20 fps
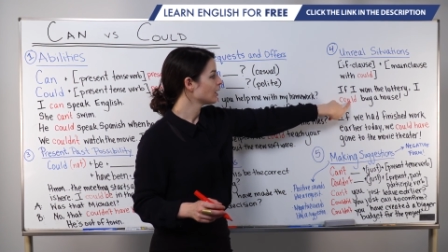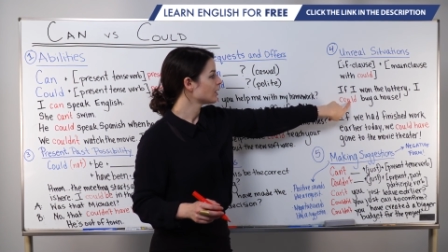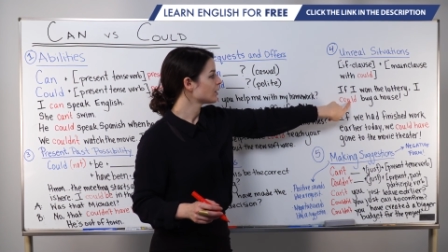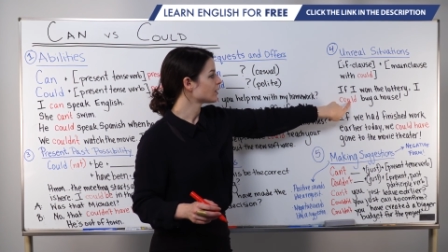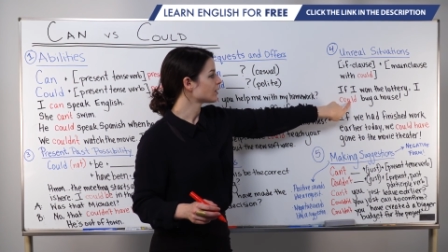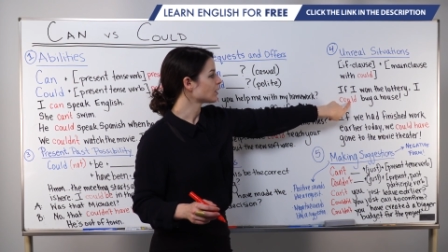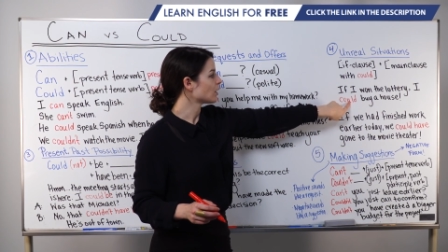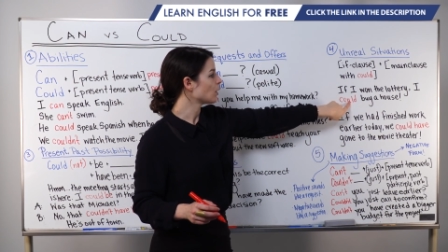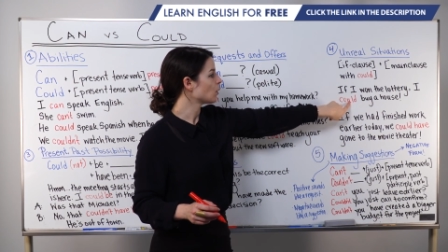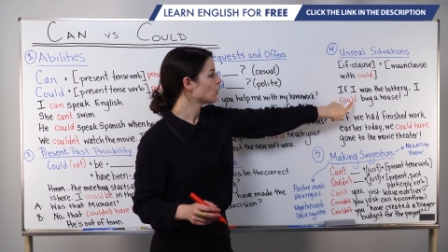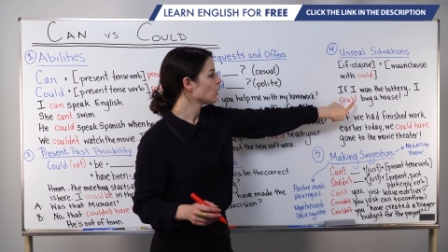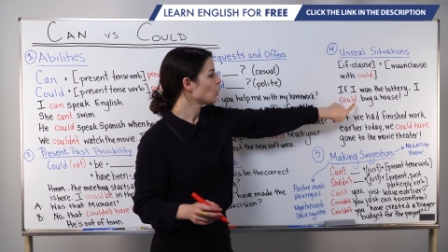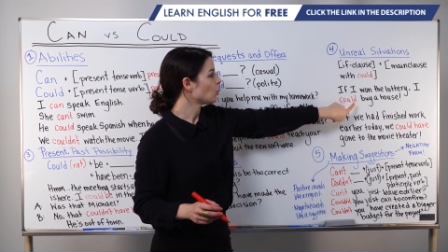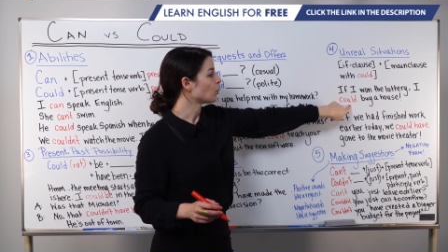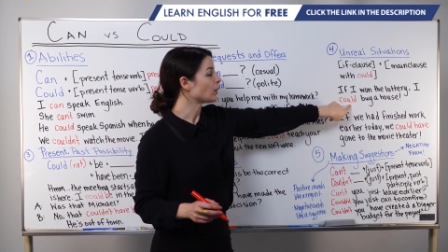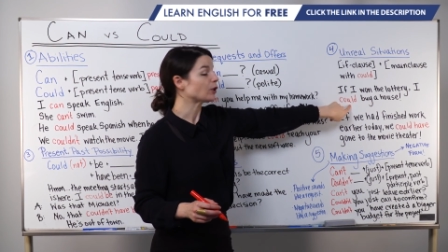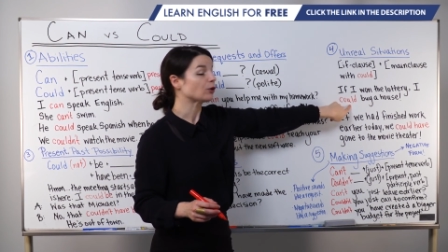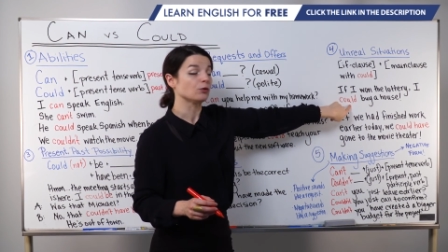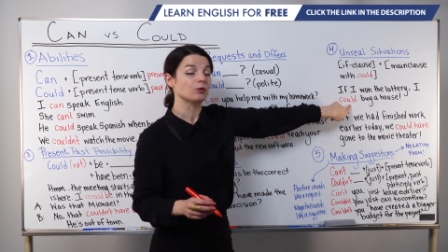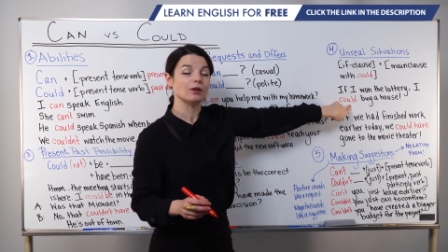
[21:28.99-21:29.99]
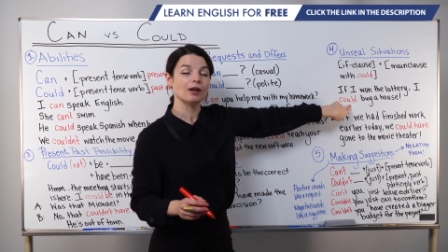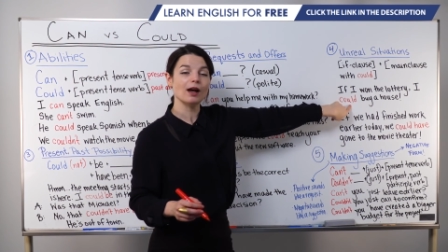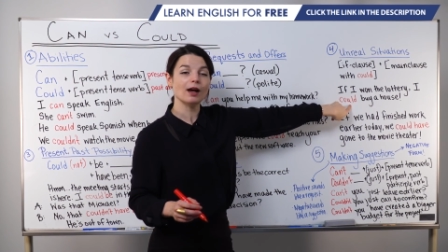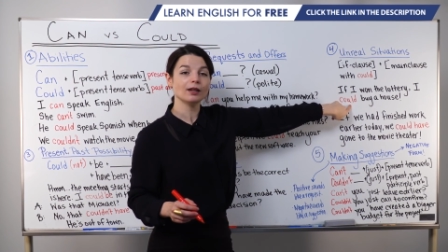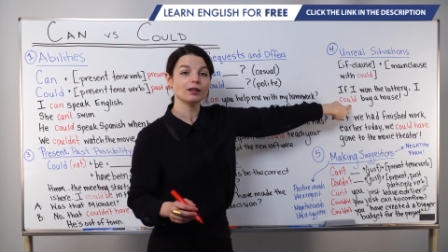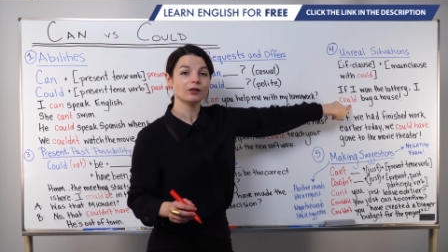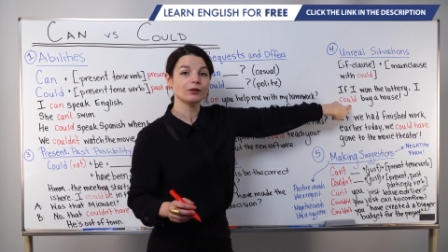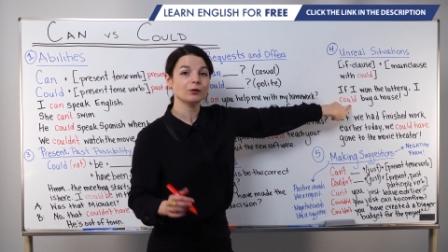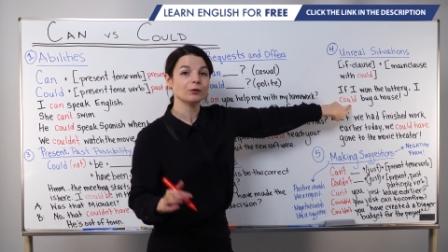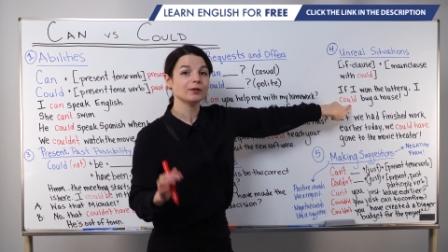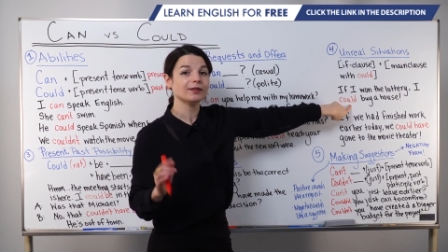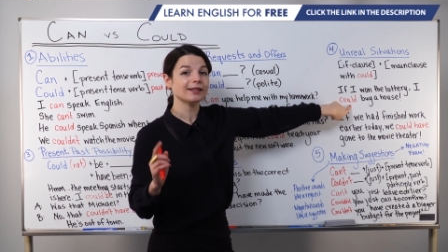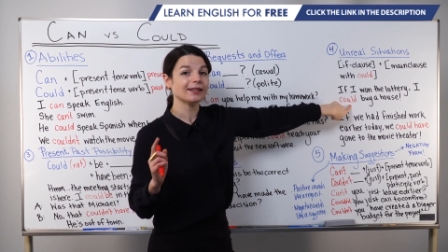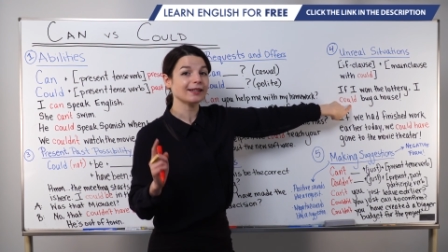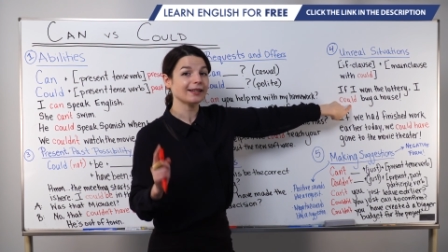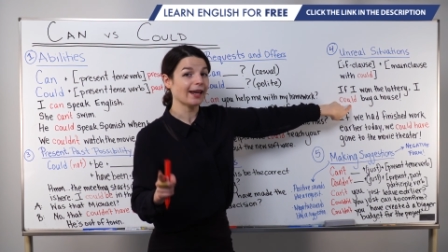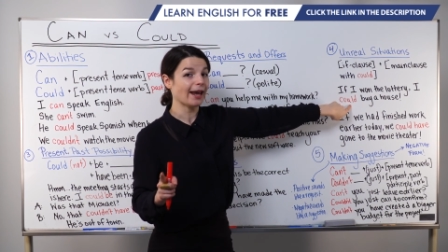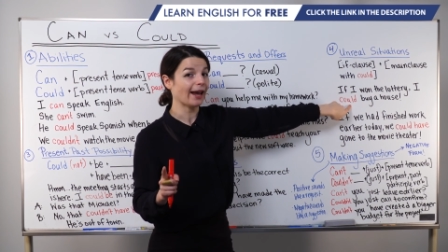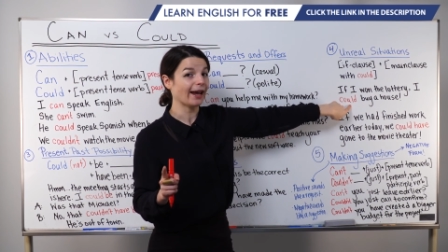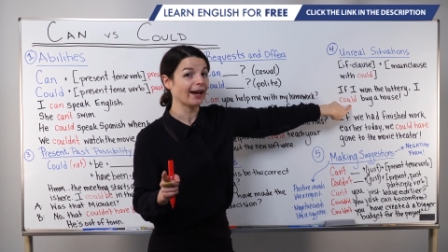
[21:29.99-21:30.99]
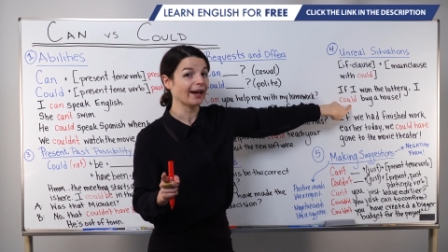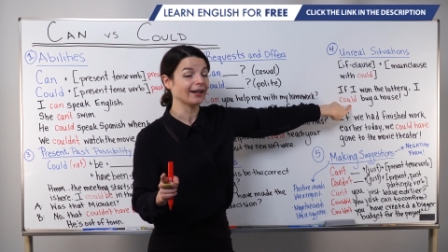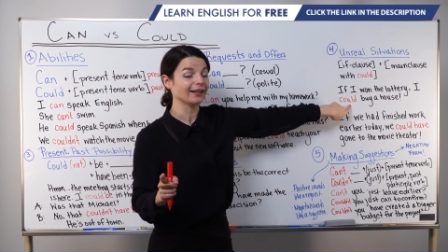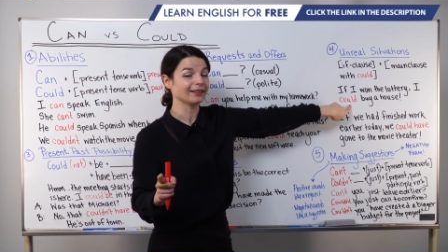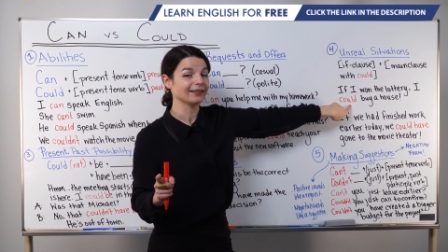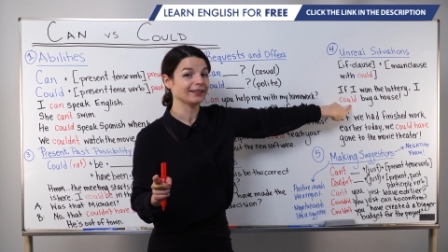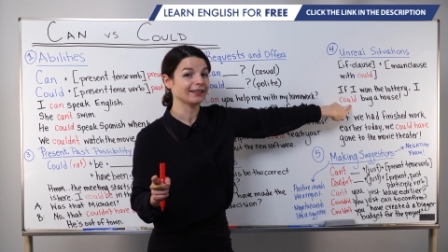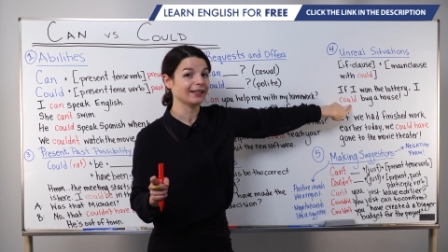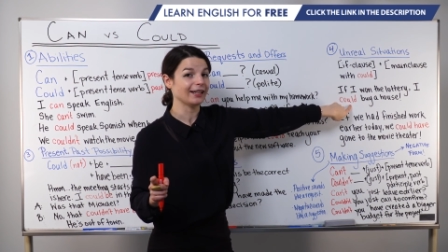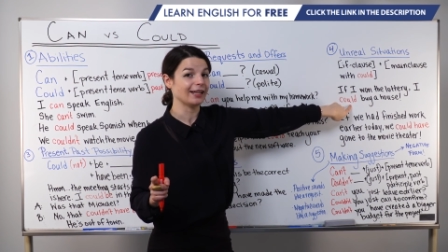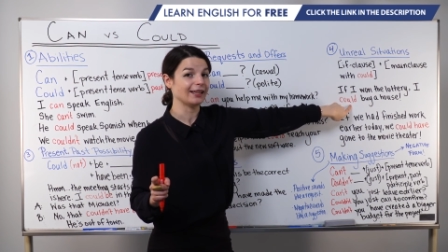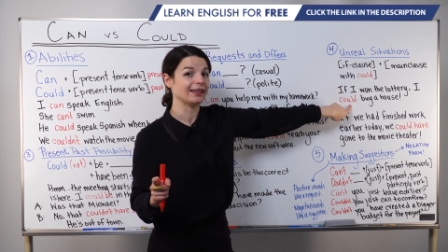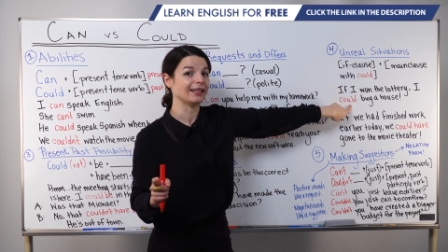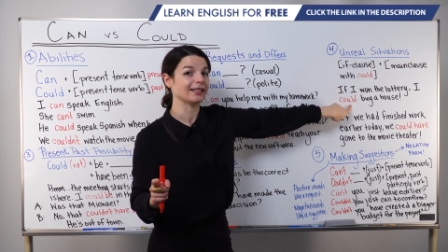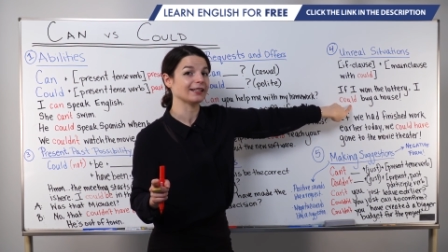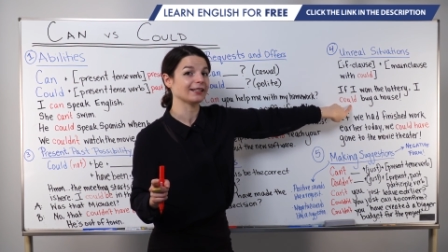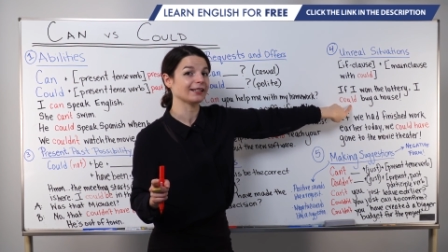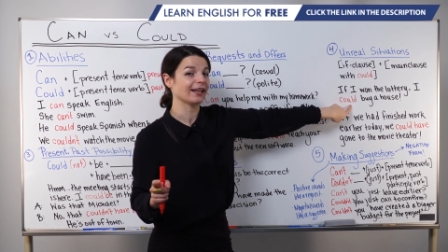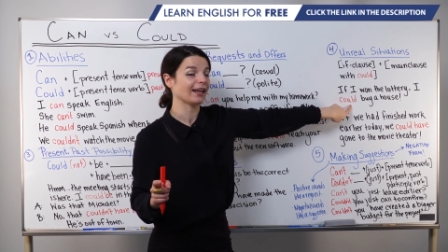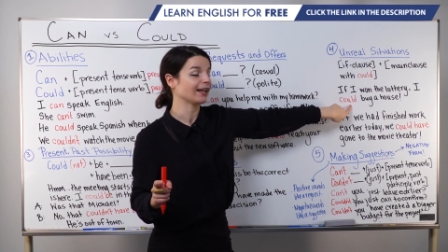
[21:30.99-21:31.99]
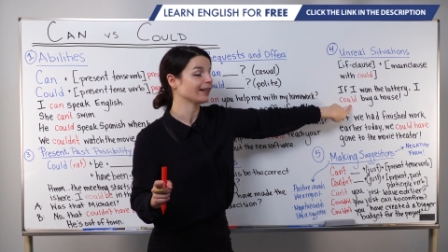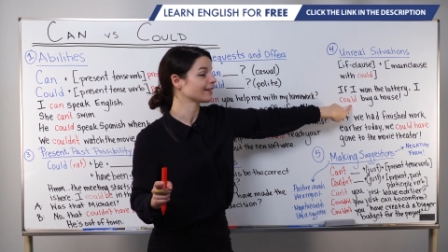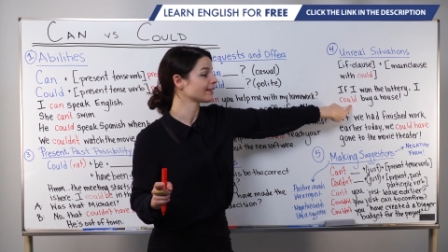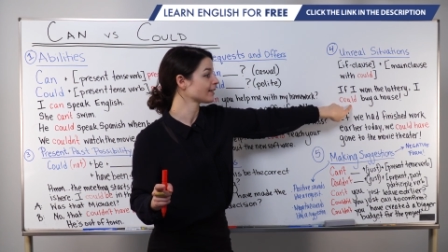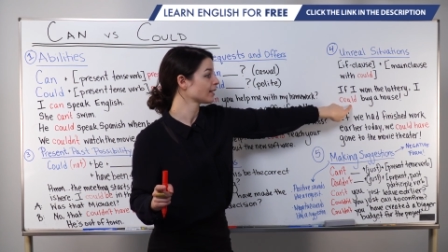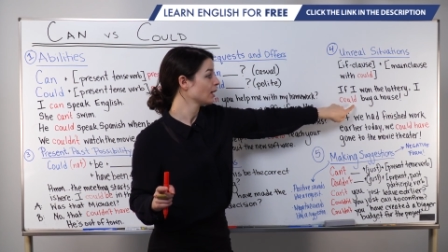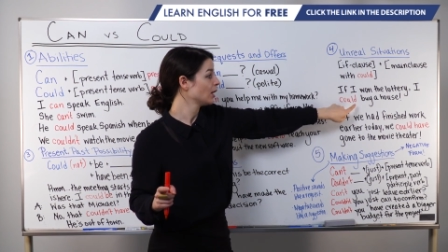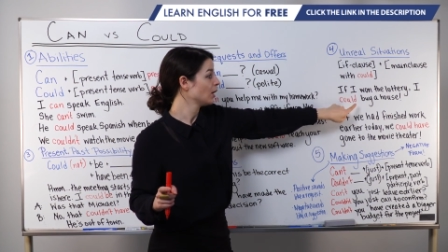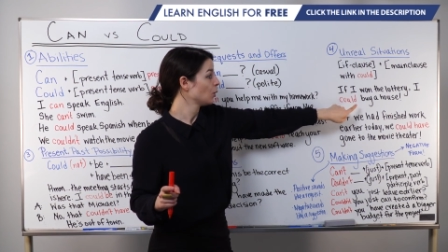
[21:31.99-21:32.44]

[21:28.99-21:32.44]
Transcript: So we do not use can in this case.